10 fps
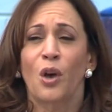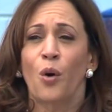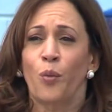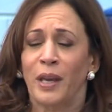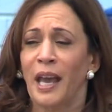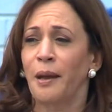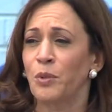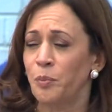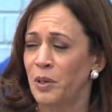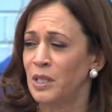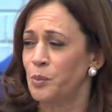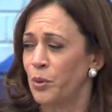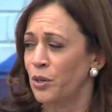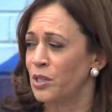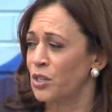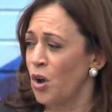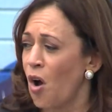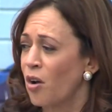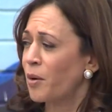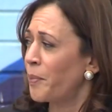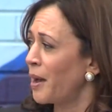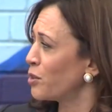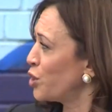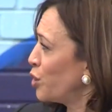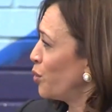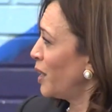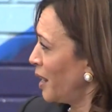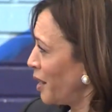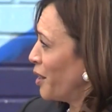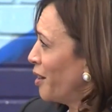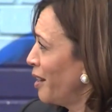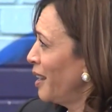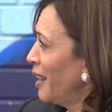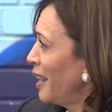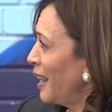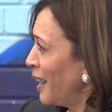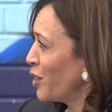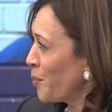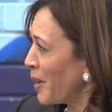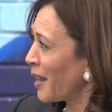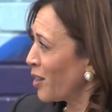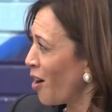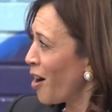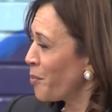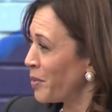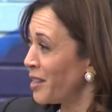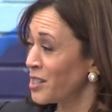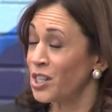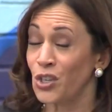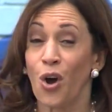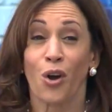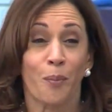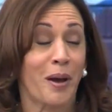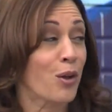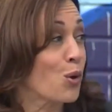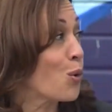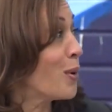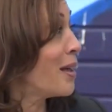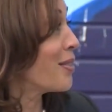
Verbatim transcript: We came to Pittsburgh to talk about you here in your backyard, but then to talk about you around the